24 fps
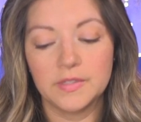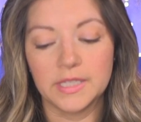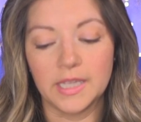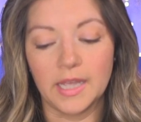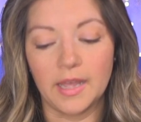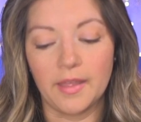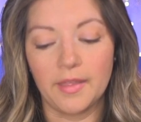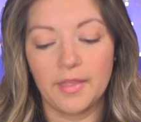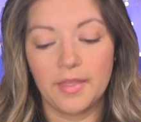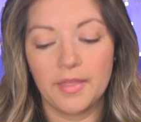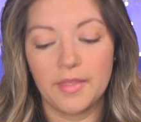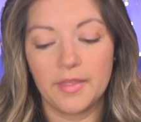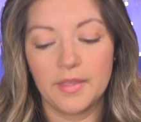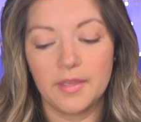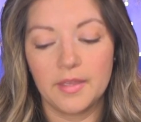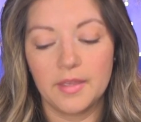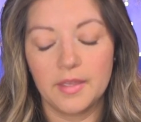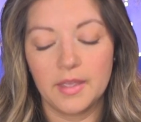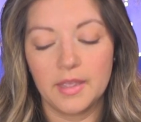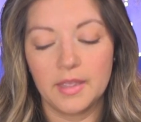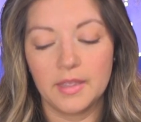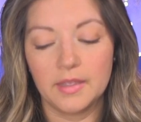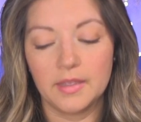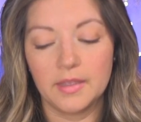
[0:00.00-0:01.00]
death
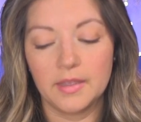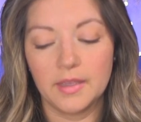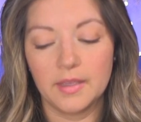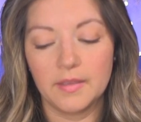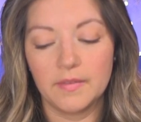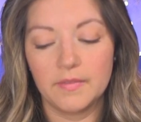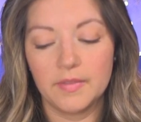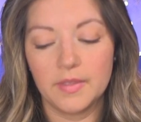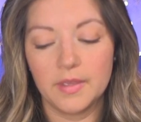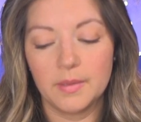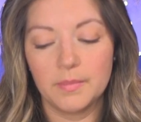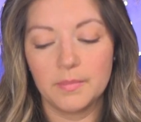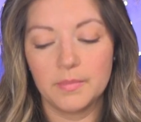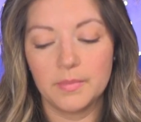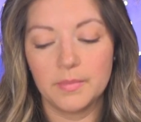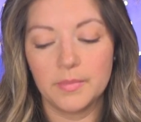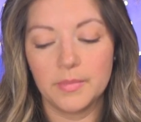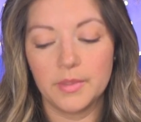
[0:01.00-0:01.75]
and give them